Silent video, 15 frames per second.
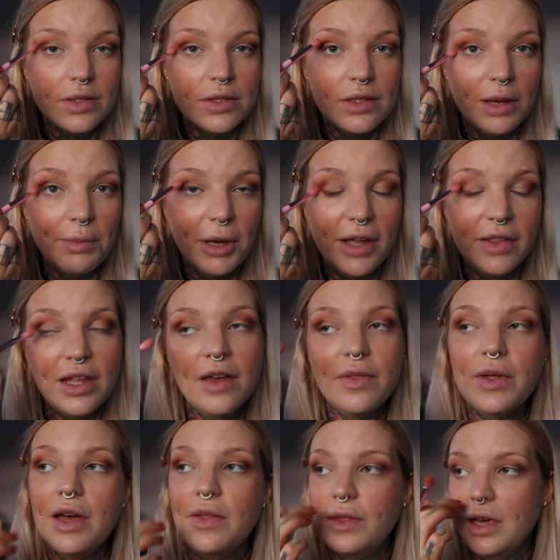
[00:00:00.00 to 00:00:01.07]
Summer and
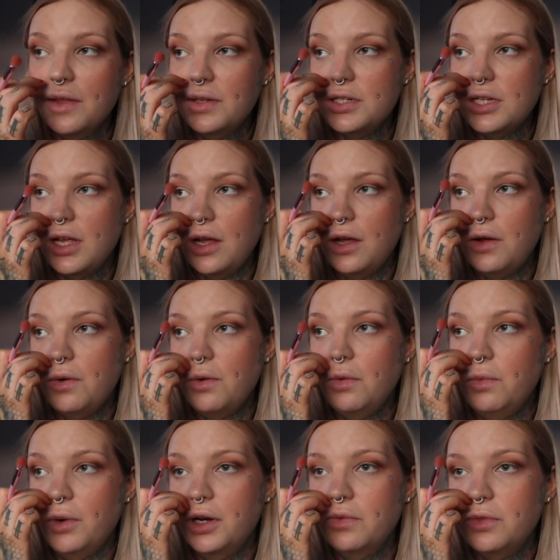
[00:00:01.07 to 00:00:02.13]
the other two,
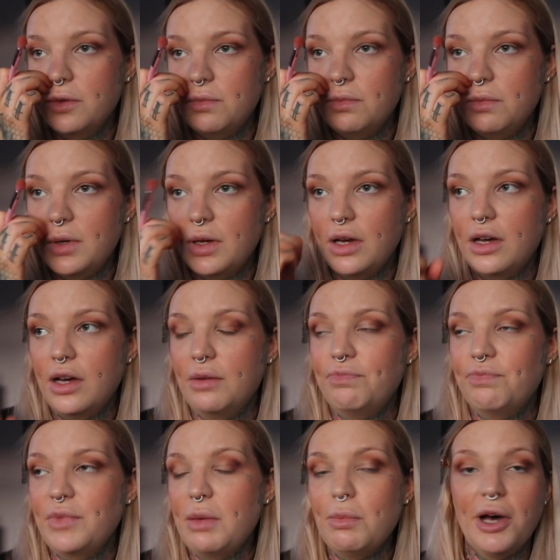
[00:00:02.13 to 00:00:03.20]
one of them,
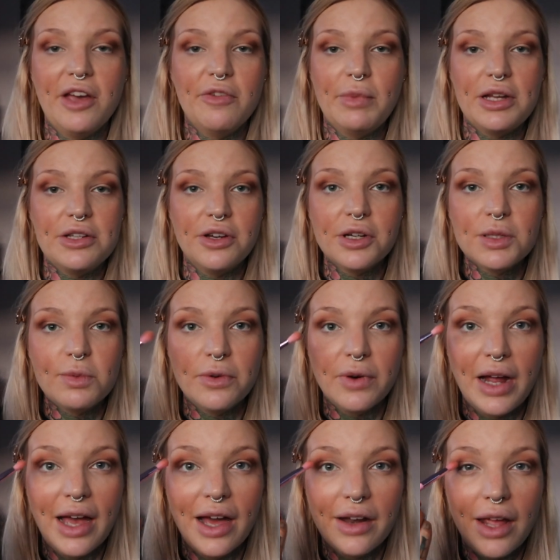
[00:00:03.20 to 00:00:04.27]
he might have met dogs
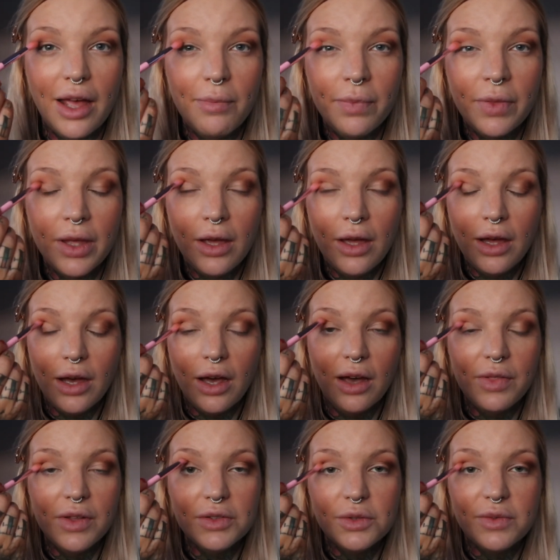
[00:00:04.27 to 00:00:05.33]
before I had him.
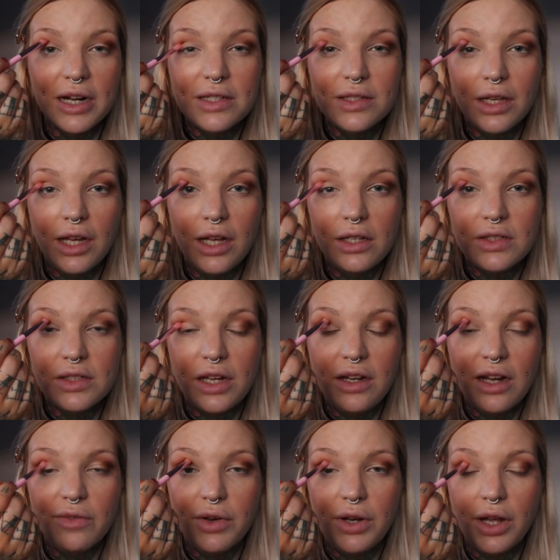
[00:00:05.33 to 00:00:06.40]
They're all rescued, so you
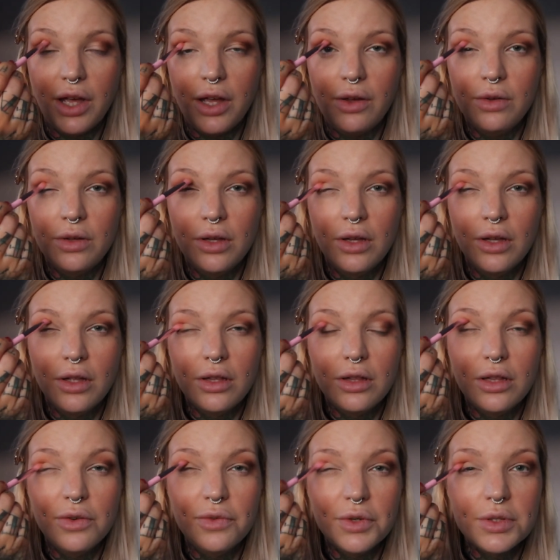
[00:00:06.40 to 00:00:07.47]
never know
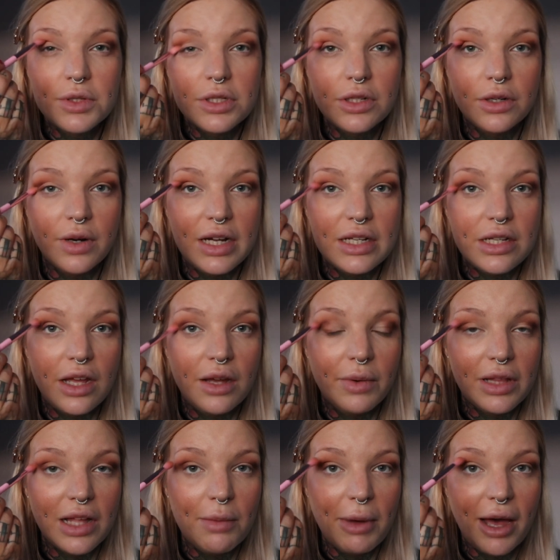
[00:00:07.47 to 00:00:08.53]
the full story, do you,
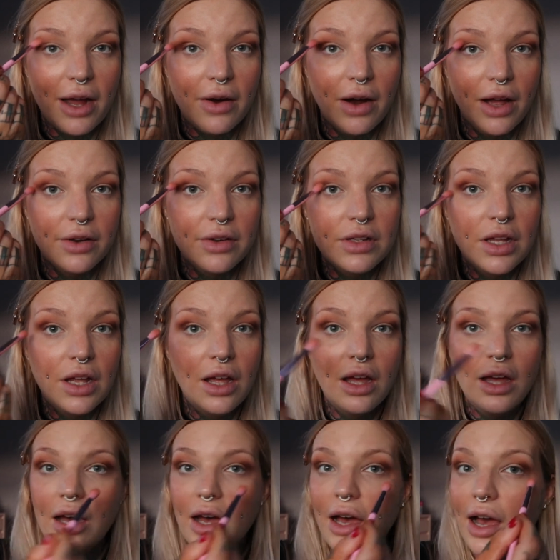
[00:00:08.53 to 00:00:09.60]
with their background.
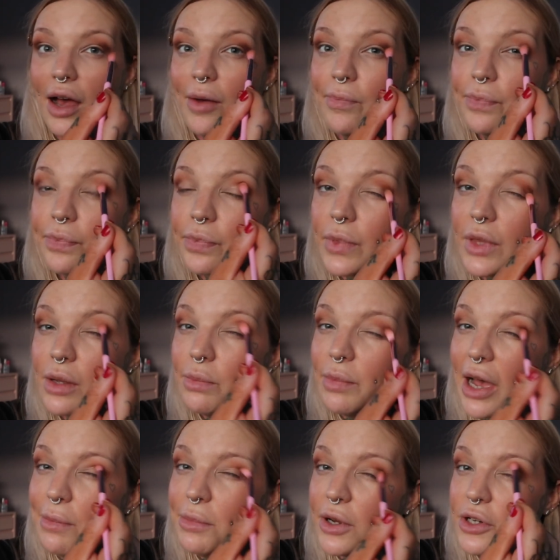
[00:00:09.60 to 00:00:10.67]

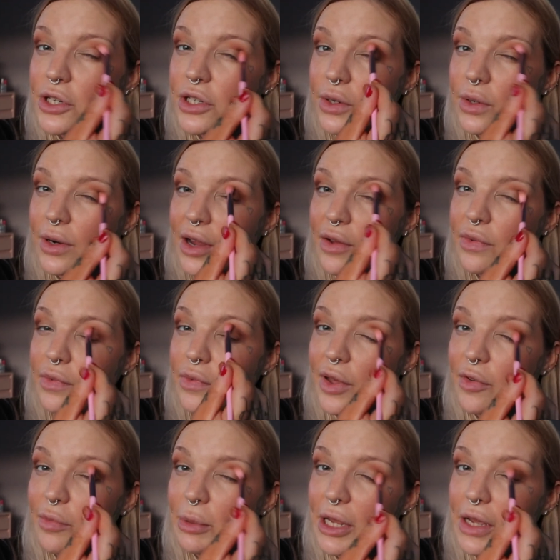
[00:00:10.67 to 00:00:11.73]
But I'm not sure
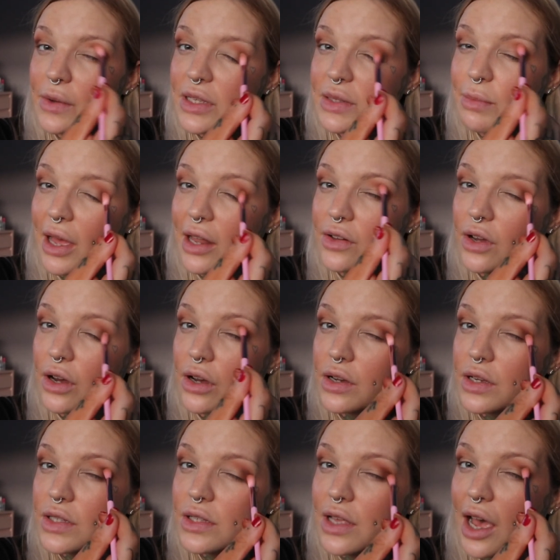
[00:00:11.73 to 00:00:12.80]
if Blue has met
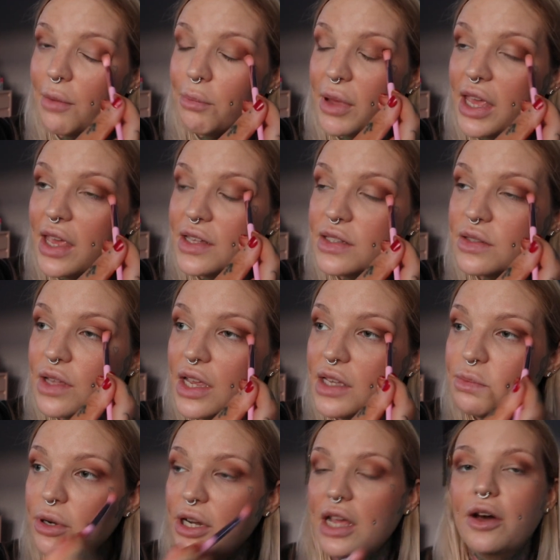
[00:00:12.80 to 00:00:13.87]
dogs, but
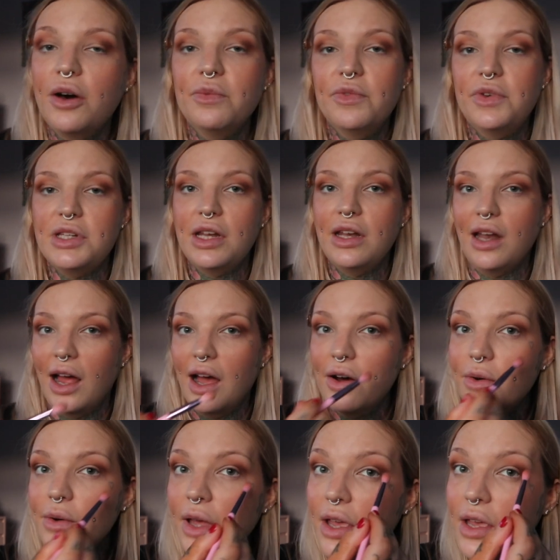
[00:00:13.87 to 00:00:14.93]
he's pretty confident
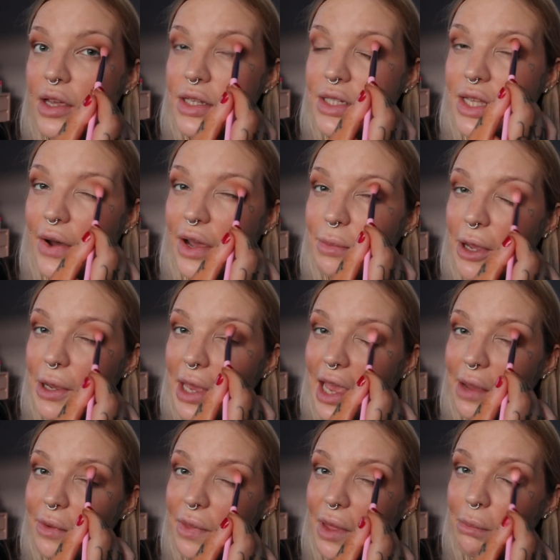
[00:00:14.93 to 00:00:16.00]
now, so I'm
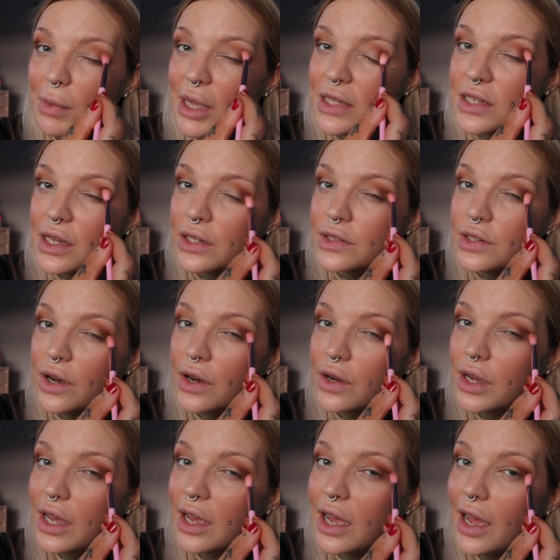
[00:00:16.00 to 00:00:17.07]
okay with him meeting a
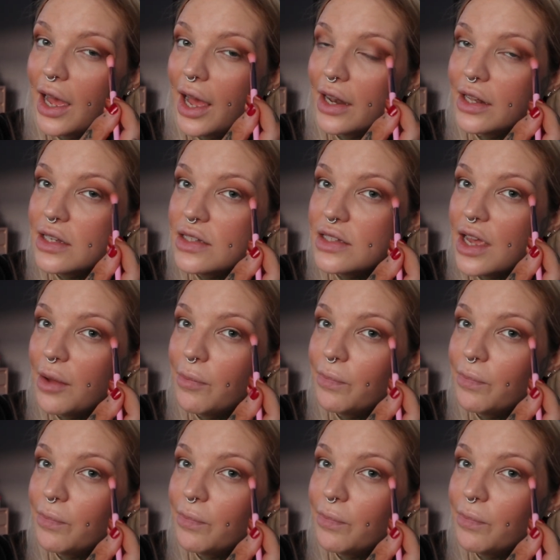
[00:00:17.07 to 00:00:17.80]
dog. And